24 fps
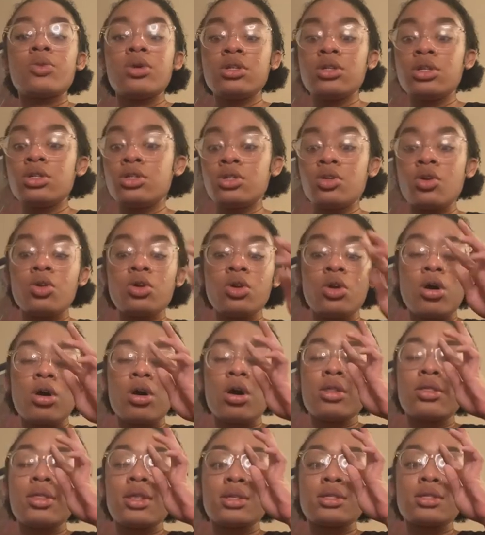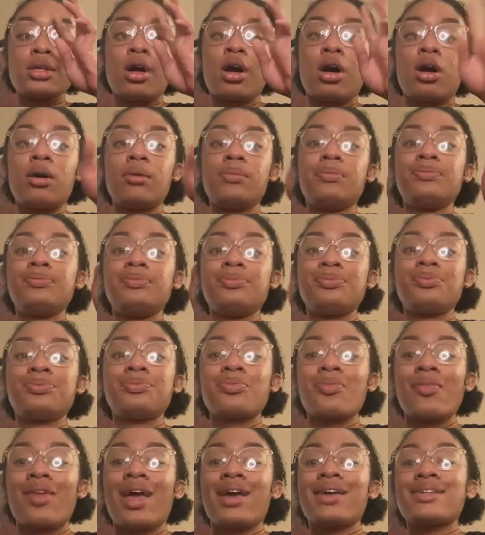wanted to show y'all this um
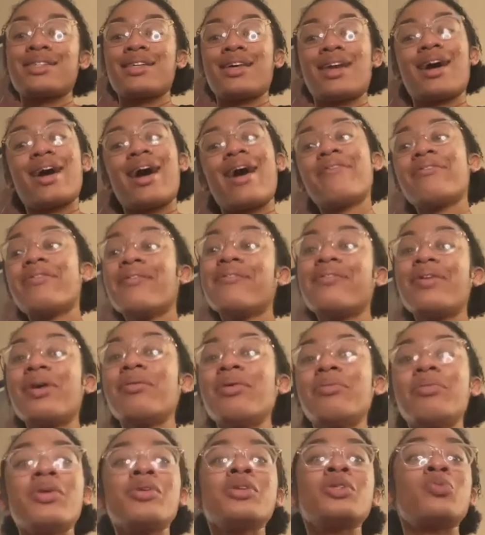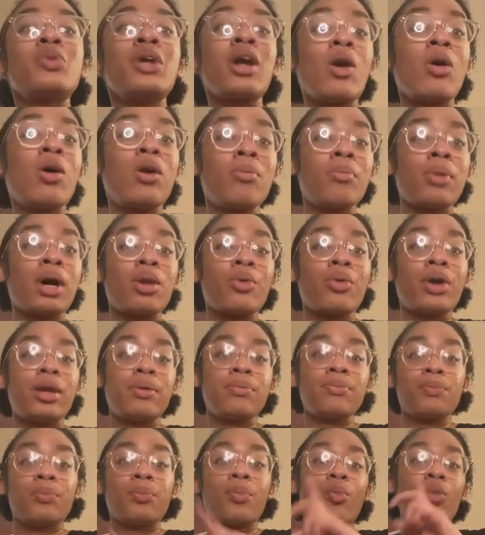set i got from and mills we are home by the way
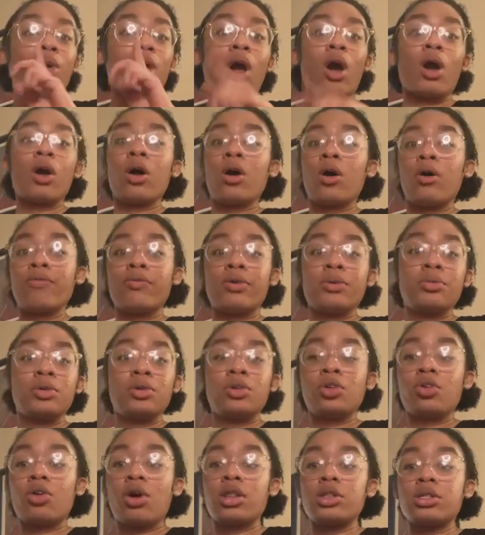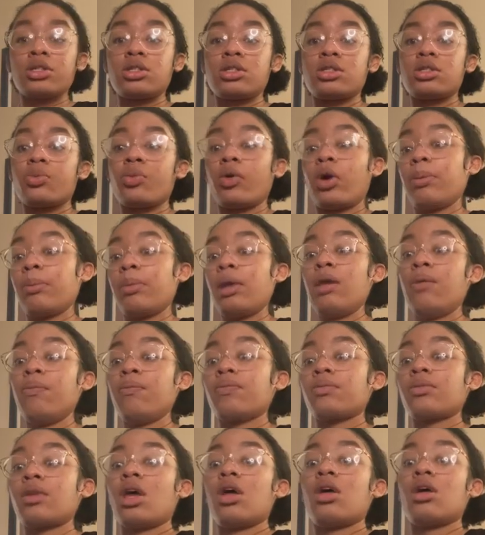we are home from the neurologist appointment
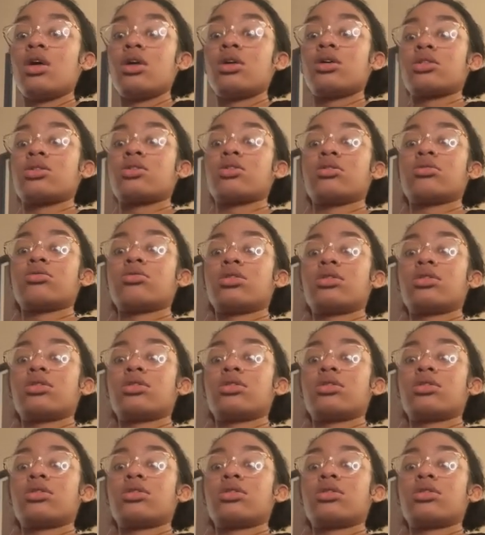so